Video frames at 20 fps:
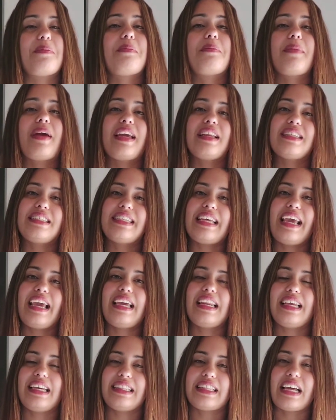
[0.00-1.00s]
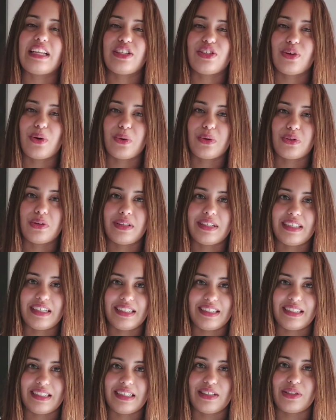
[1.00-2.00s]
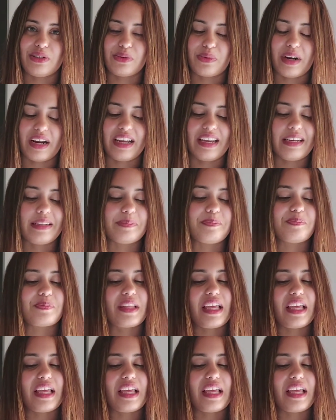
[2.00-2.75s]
maintaining that social distance, right?